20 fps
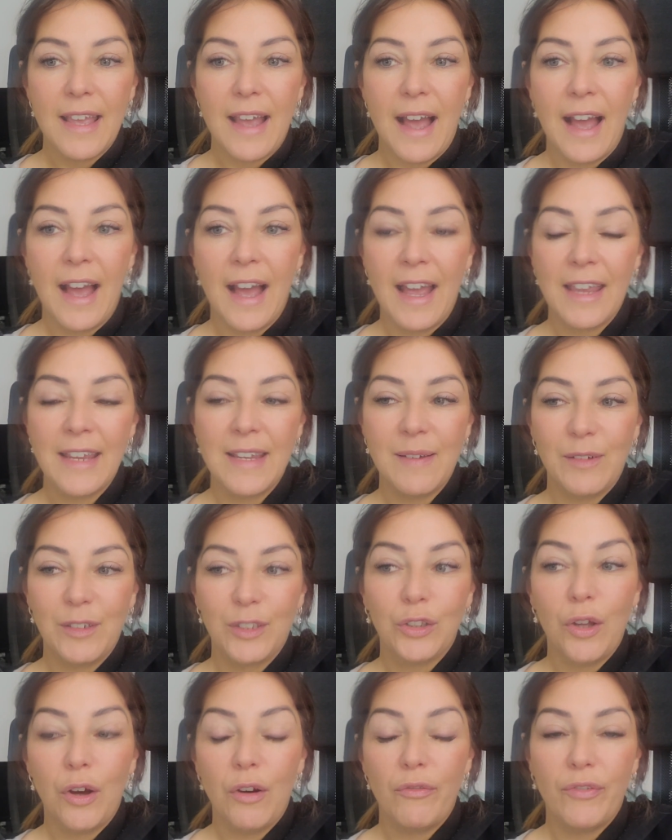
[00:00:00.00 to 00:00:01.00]
I
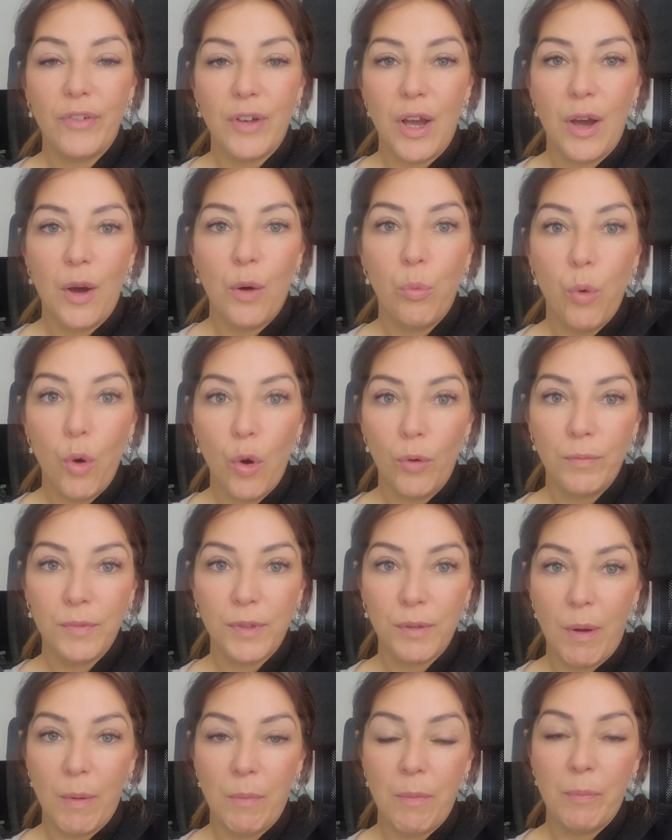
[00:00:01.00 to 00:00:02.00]
love a warm
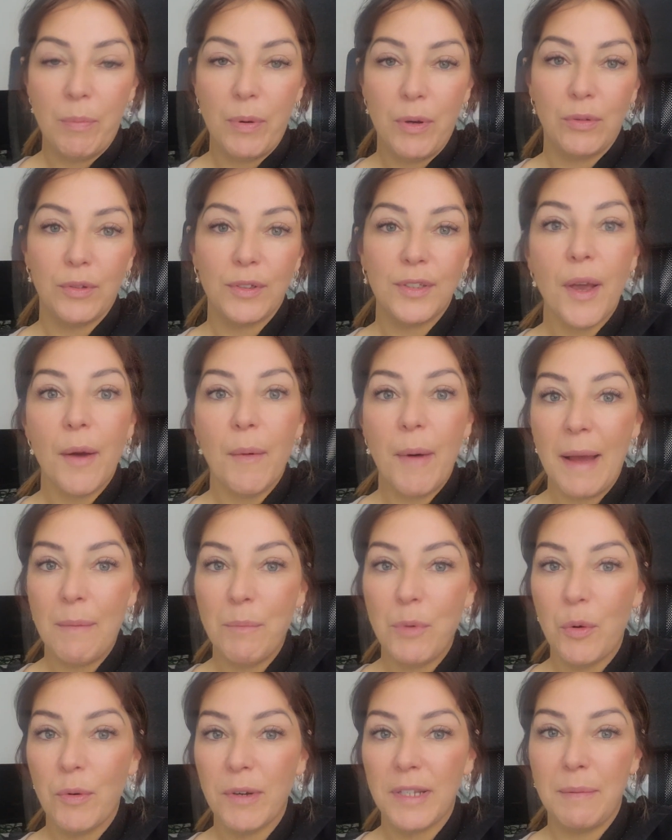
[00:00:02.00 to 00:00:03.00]
swimming pool. So
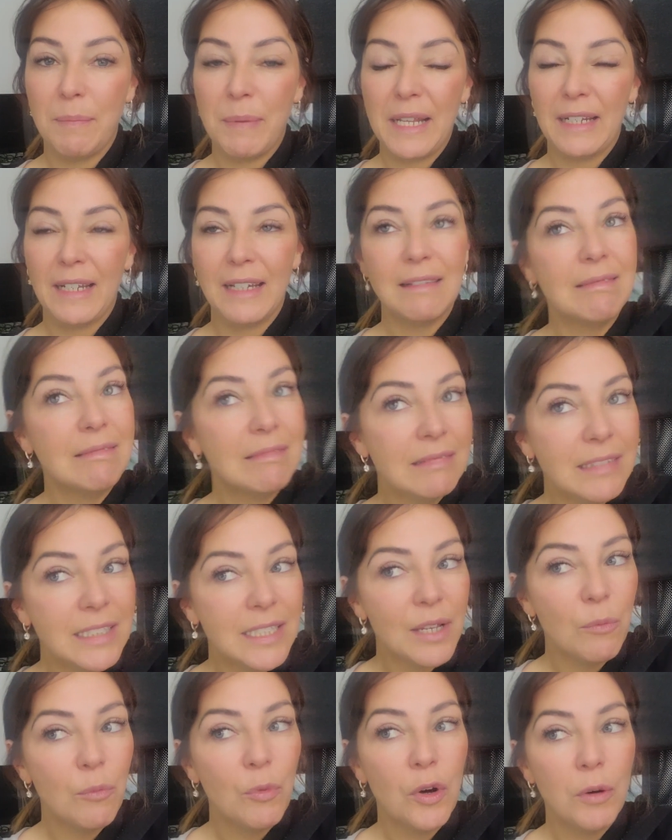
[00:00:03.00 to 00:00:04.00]
I'm always a bit like, oh,
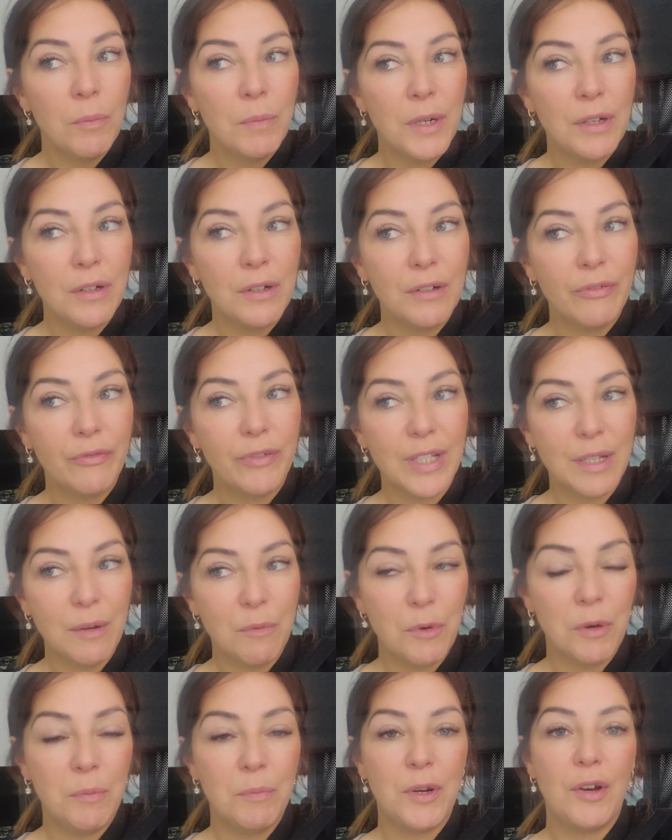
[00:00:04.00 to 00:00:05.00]
is it warm enough? Is
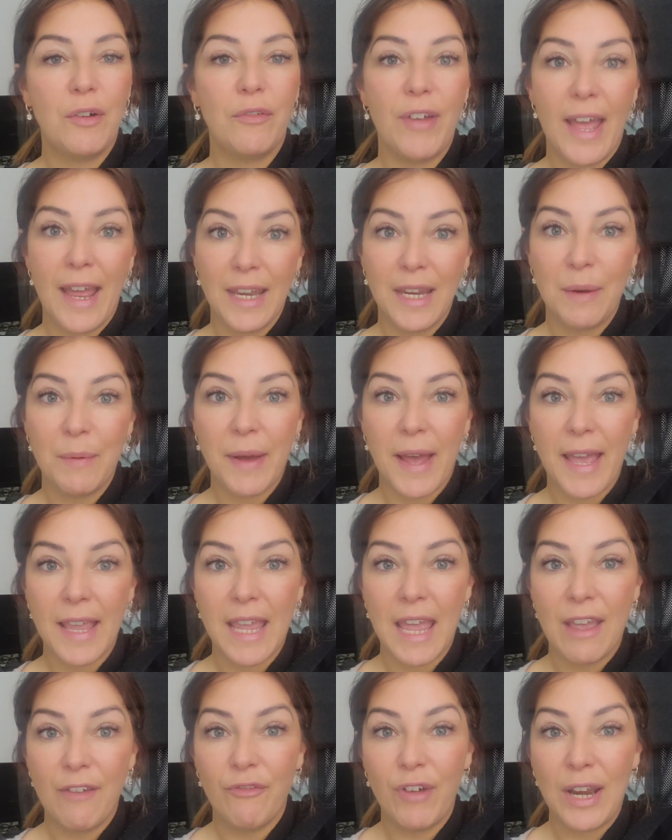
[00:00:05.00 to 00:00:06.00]
it warm enough?
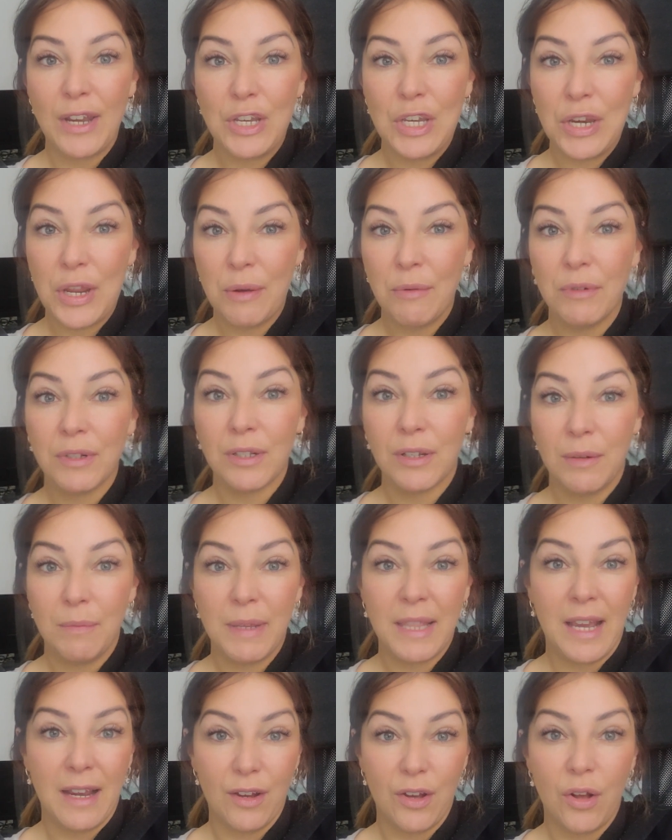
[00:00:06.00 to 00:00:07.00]
Anyway, if I knew it was going to
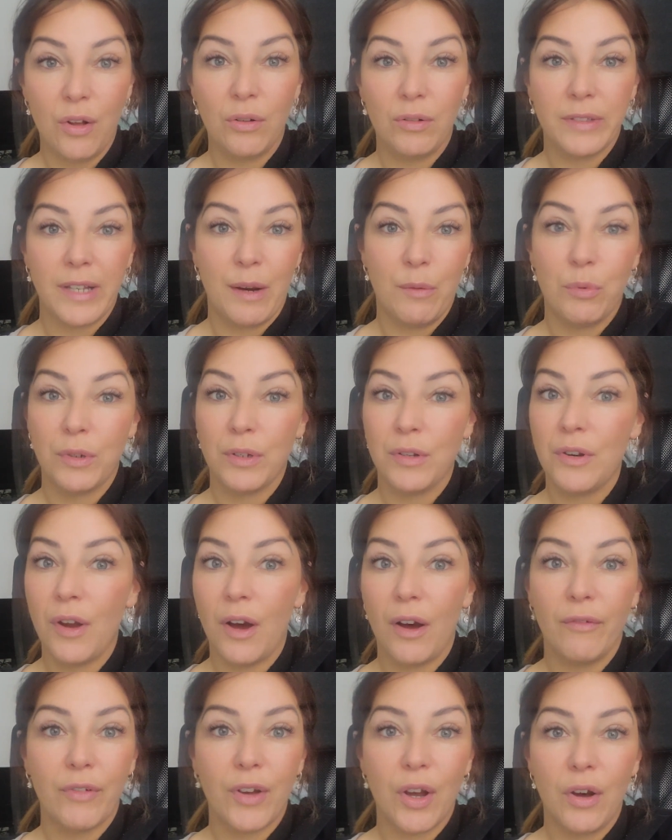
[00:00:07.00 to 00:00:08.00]
be that cold, I would
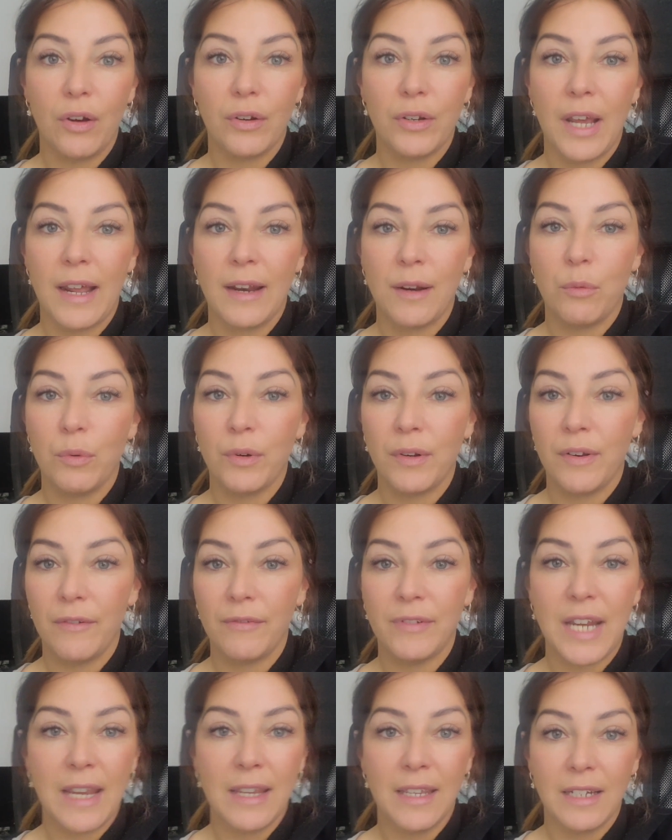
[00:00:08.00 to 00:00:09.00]
not have gone, and I wouldn't
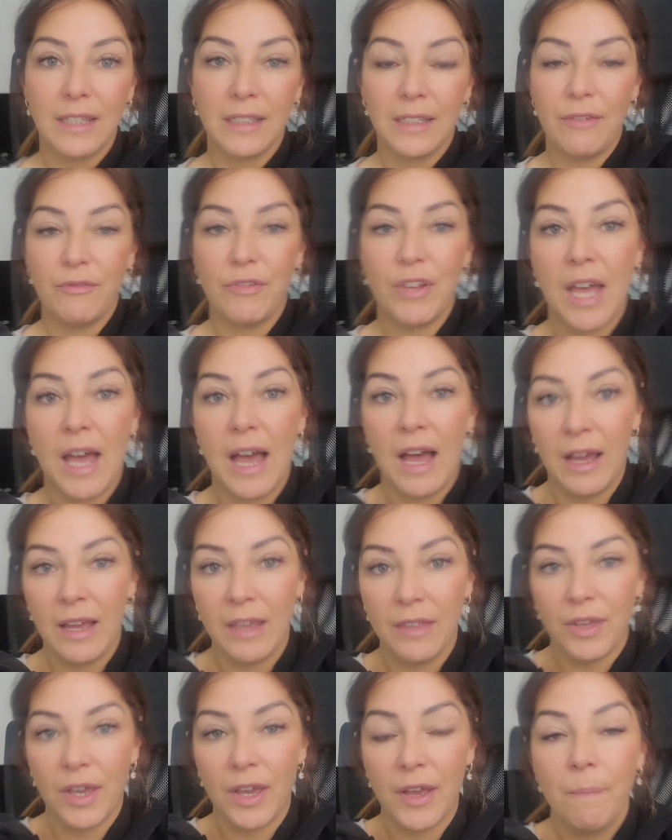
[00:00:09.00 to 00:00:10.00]
have taken Olivia
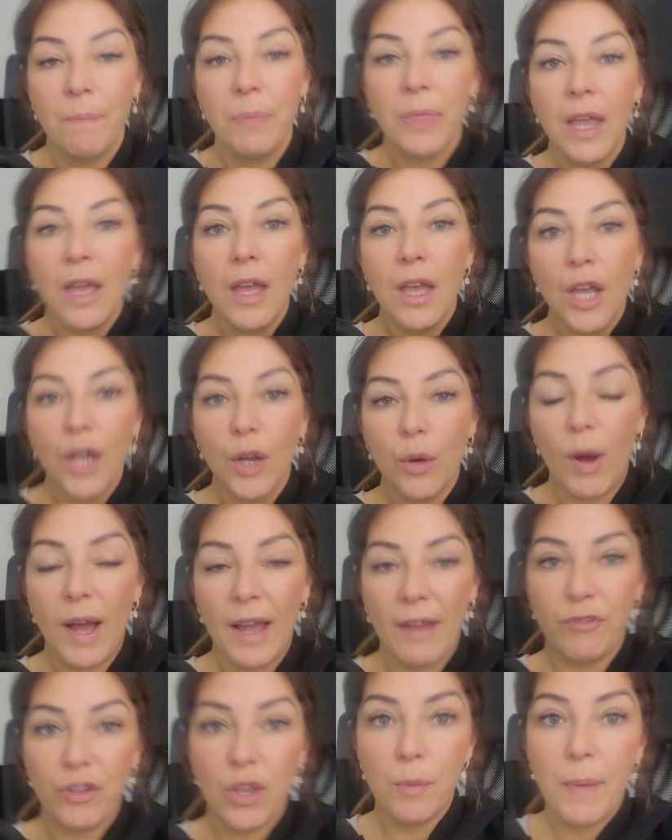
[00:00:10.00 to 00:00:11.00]
either.
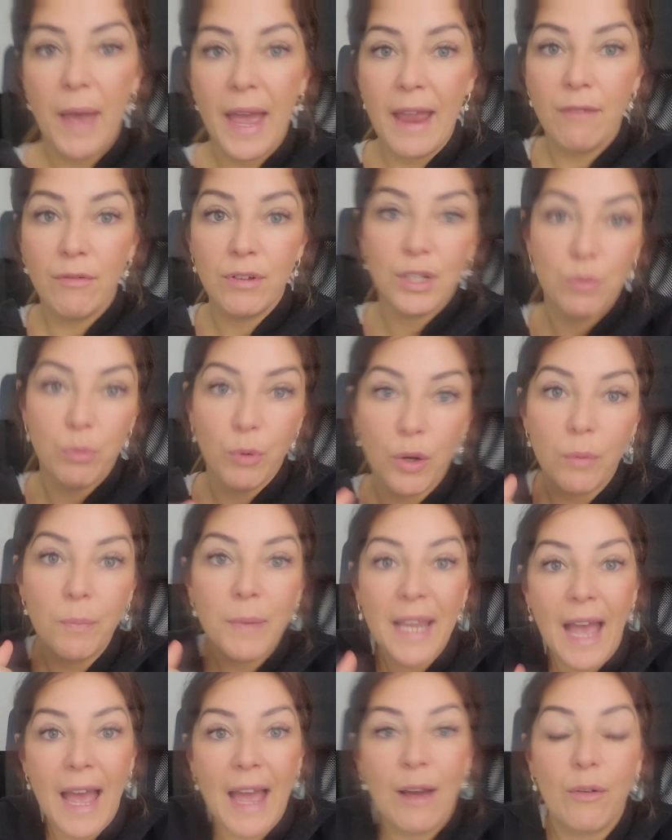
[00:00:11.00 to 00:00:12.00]
Quite a few parents were
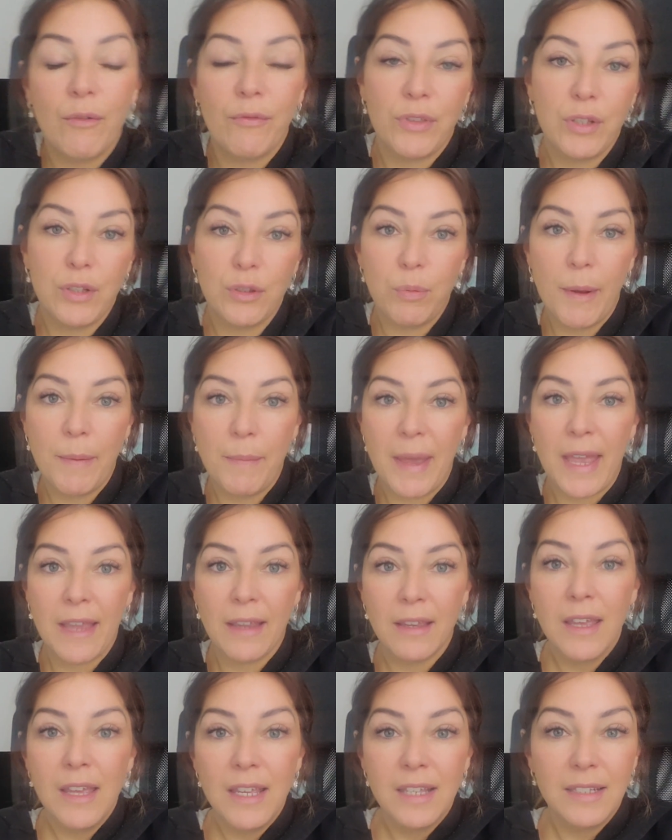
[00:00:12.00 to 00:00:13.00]
coming out of the
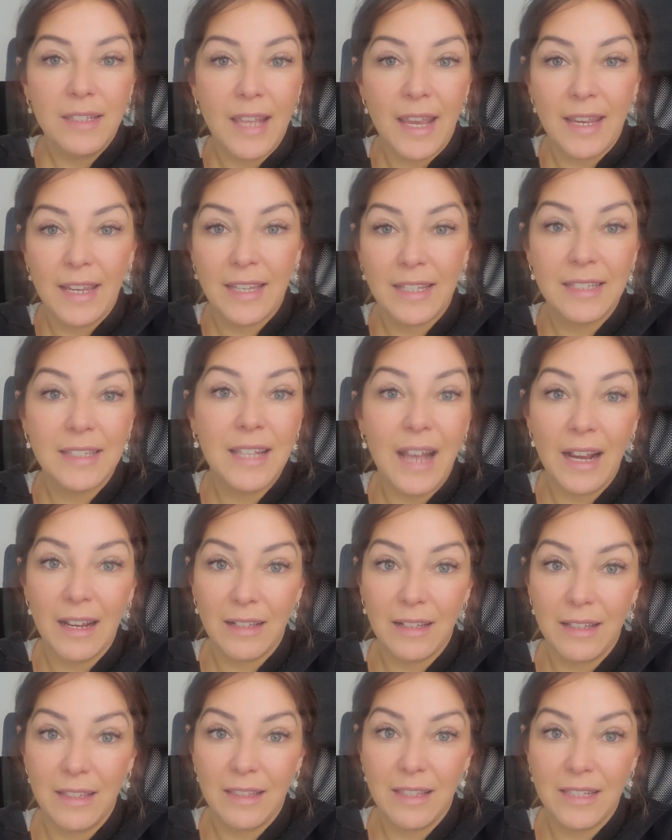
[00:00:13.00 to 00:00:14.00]
swimming saying
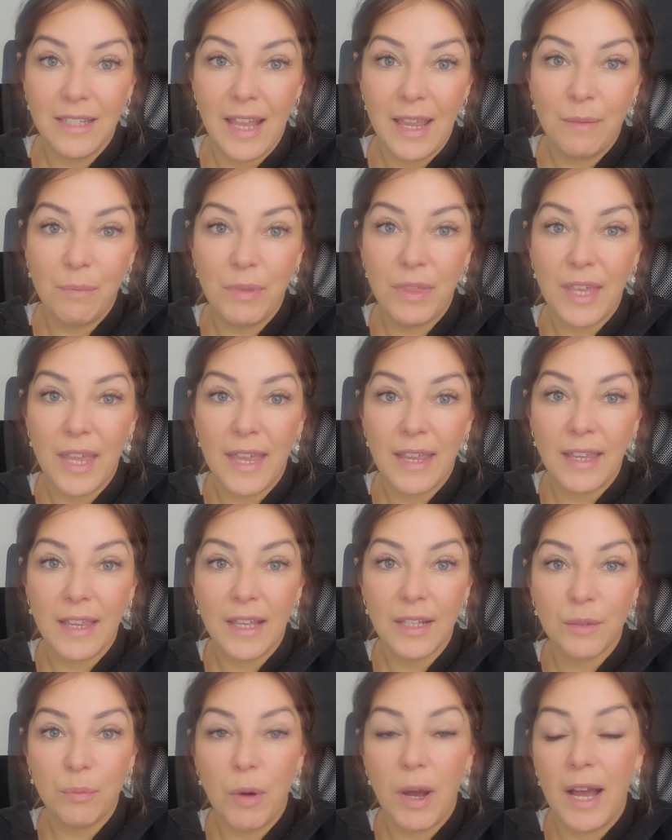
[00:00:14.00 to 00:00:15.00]
exactly the same thing
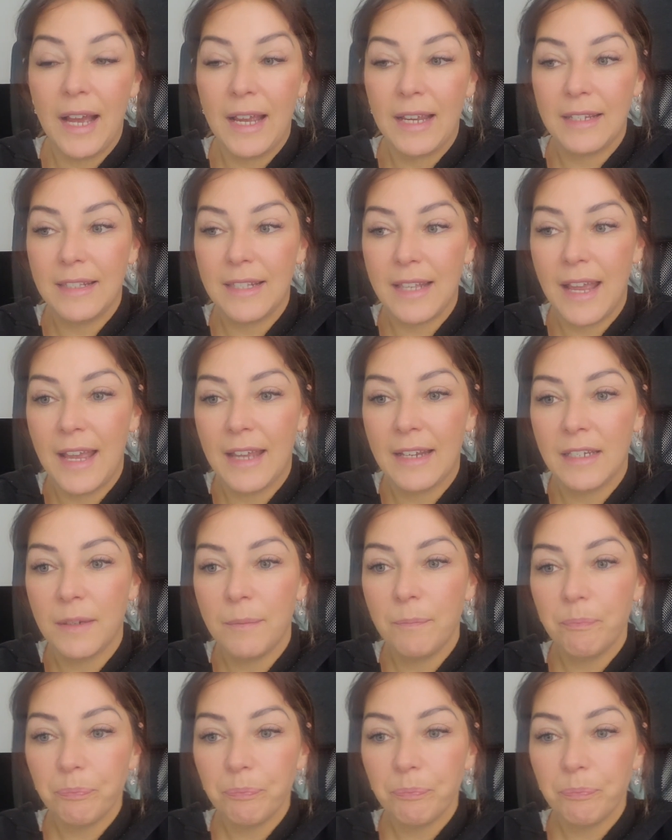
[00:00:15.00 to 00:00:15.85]
as what I said.